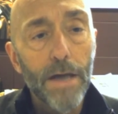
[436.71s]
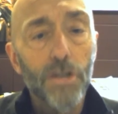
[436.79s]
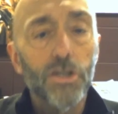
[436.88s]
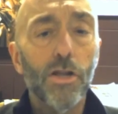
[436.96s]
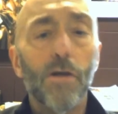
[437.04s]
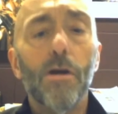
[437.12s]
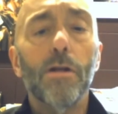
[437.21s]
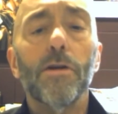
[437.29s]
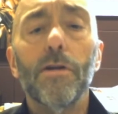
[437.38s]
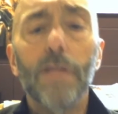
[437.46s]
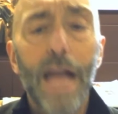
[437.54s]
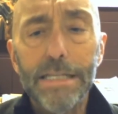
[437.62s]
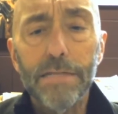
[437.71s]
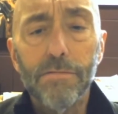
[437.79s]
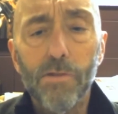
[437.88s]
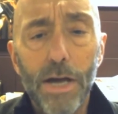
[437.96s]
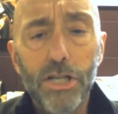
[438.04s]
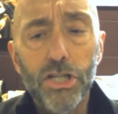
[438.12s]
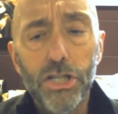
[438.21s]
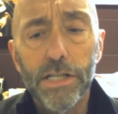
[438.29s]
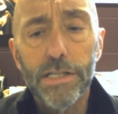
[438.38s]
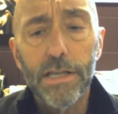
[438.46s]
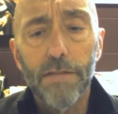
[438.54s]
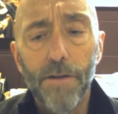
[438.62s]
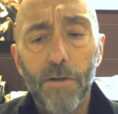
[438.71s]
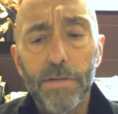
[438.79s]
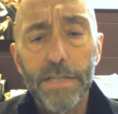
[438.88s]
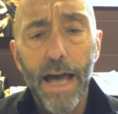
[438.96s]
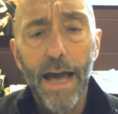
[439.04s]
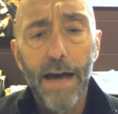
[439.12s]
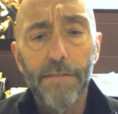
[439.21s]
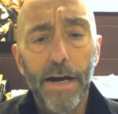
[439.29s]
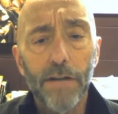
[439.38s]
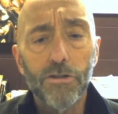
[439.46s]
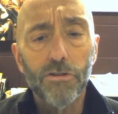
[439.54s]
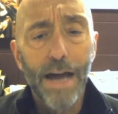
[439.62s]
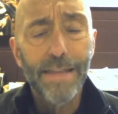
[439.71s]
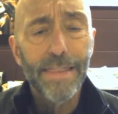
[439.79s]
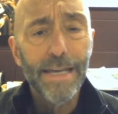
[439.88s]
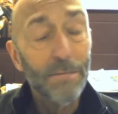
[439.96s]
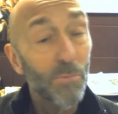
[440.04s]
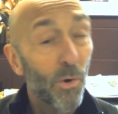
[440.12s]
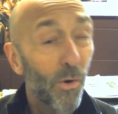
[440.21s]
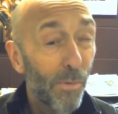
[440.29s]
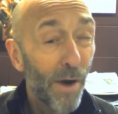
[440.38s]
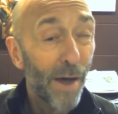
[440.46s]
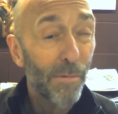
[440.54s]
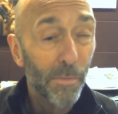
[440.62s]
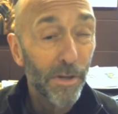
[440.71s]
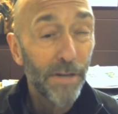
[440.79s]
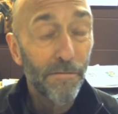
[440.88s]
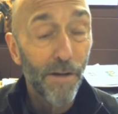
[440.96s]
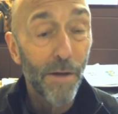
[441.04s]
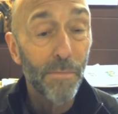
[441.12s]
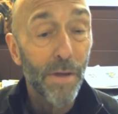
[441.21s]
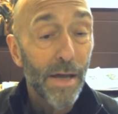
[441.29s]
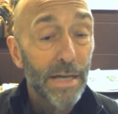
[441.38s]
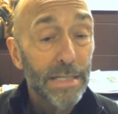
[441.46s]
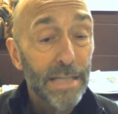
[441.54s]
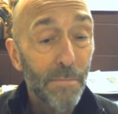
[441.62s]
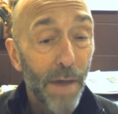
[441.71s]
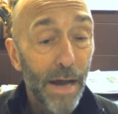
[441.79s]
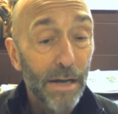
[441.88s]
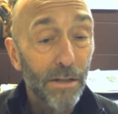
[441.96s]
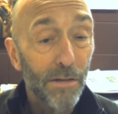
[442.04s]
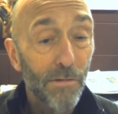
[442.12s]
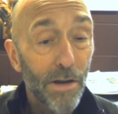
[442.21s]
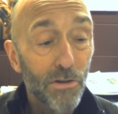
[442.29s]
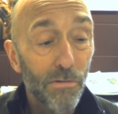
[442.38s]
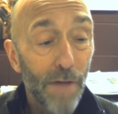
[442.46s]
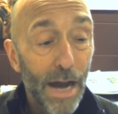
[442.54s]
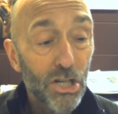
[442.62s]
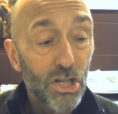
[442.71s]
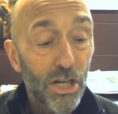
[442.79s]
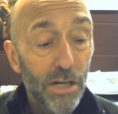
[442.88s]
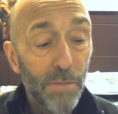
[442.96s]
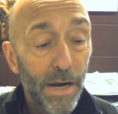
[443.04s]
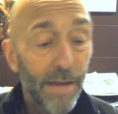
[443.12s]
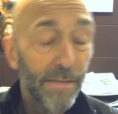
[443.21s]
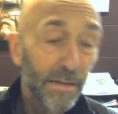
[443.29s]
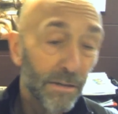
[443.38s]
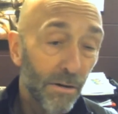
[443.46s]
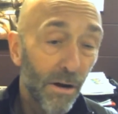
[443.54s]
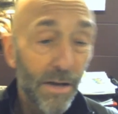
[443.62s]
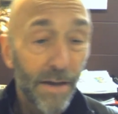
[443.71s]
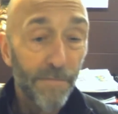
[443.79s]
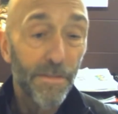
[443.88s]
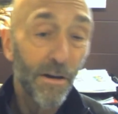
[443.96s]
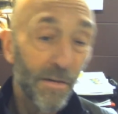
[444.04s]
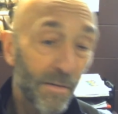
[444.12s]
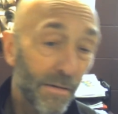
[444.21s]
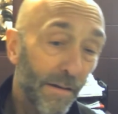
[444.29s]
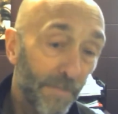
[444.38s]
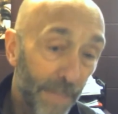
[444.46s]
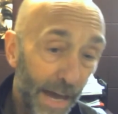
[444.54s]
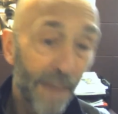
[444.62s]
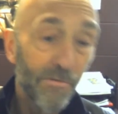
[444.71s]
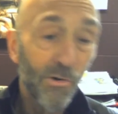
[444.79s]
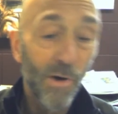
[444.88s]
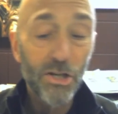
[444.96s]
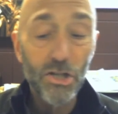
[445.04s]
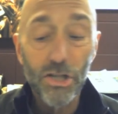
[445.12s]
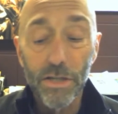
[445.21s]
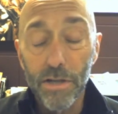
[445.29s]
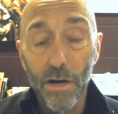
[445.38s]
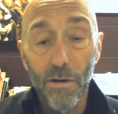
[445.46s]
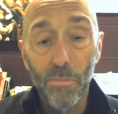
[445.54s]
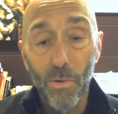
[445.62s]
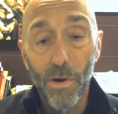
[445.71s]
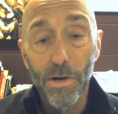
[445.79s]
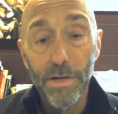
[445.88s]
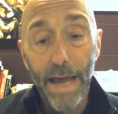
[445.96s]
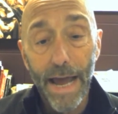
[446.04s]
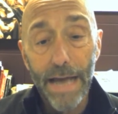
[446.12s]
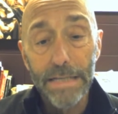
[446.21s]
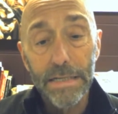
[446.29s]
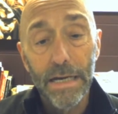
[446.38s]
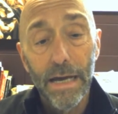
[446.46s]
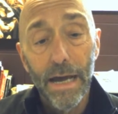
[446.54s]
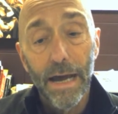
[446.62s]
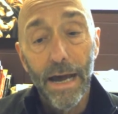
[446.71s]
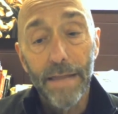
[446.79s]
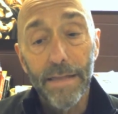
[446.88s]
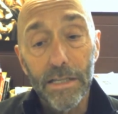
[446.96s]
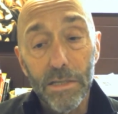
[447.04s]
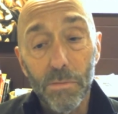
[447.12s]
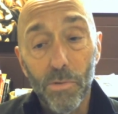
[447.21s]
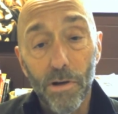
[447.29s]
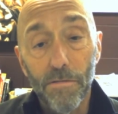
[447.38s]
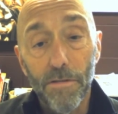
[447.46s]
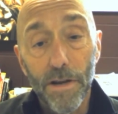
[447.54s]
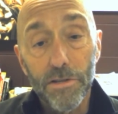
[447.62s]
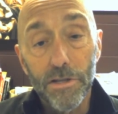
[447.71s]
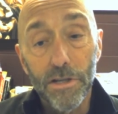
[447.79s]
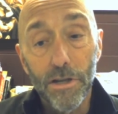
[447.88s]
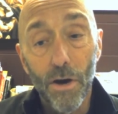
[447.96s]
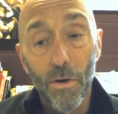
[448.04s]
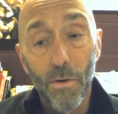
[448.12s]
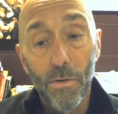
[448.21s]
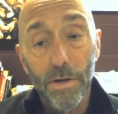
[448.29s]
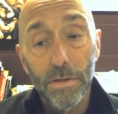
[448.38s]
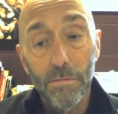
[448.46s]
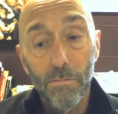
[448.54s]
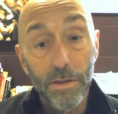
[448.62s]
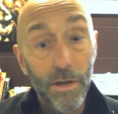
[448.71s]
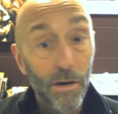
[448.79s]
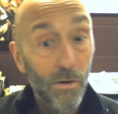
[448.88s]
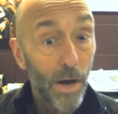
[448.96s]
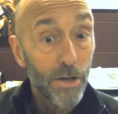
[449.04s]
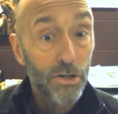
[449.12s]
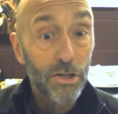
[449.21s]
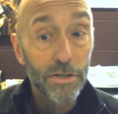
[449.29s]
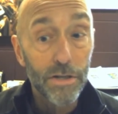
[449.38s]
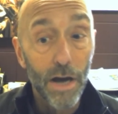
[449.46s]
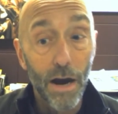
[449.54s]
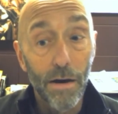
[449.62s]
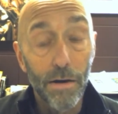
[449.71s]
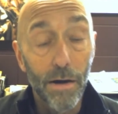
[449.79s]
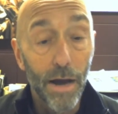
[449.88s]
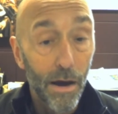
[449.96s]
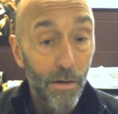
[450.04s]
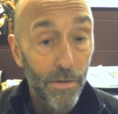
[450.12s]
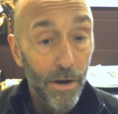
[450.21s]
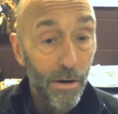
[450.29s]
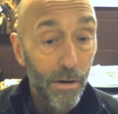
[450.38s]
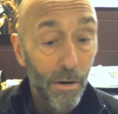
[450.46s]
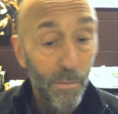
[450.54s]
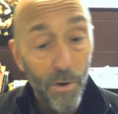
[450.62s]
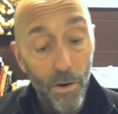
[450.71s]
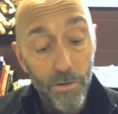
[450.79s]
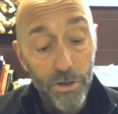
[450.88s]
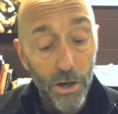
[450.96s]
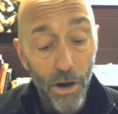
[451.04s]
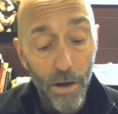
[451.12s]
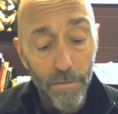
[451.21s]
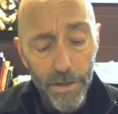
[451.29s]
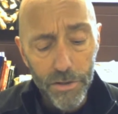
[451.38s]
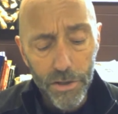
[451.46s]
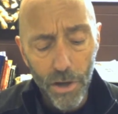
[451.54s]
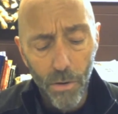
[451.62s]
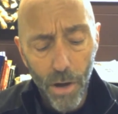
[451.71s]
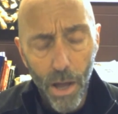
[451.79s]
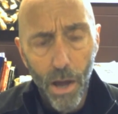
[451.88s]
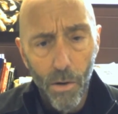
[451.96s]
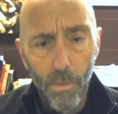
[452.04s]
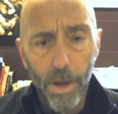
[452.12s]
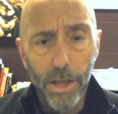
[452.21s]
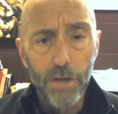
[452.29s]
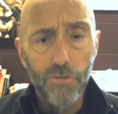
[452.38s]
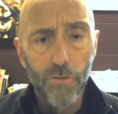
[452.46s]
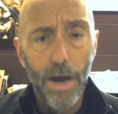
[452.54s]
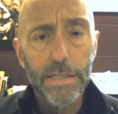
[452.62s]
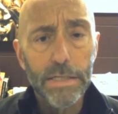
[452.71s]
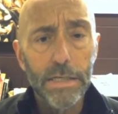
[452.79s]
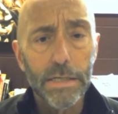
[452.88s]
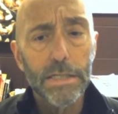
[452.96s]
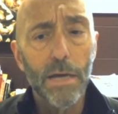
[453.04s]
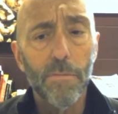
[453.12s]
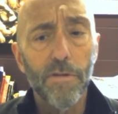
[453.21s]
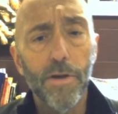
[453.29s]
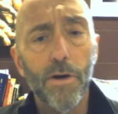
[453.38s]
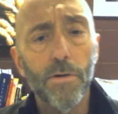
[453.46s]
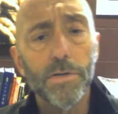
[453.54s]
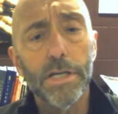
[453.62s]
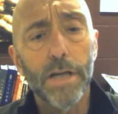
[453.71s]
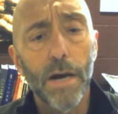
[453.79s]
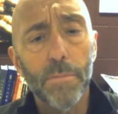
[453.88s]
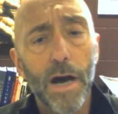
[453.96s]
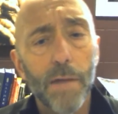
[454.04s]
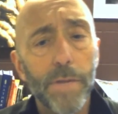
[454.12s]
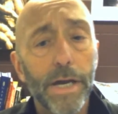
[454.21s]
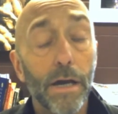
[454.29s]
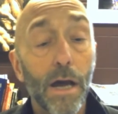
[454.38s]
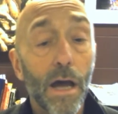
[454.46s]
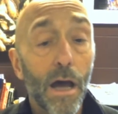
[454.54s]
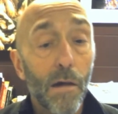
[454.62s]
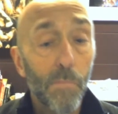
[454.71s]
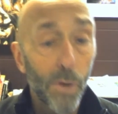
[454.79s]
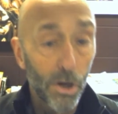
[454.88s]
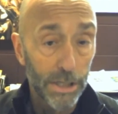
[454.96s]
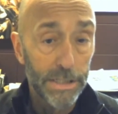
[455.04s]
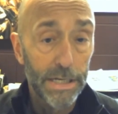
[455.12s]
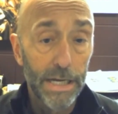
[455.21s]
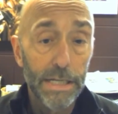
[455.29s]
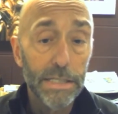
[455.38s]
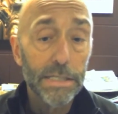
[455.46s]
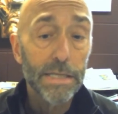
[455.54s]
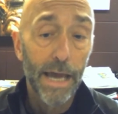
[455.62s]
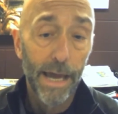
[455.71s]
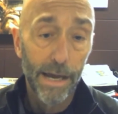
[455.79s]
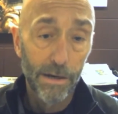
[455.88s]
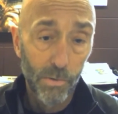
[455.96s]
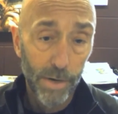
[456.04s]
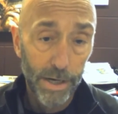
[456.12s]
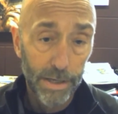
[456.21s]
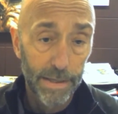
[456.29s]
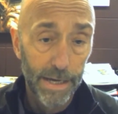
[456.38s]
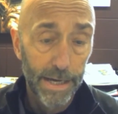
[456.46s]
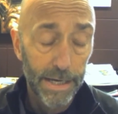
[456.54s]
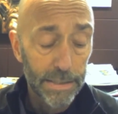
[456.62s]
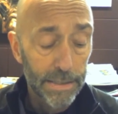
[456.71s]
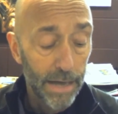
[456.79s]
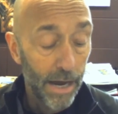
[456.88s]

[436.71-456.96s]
So there are lots of questions that folks have. I think more probably from St. Michael and Resurrection, but I think if they have questions that are important to ask, I think it's important for us to know what their questions are and how they're approaching all this. So we'll address some of those in upcoming bulletins and quick things.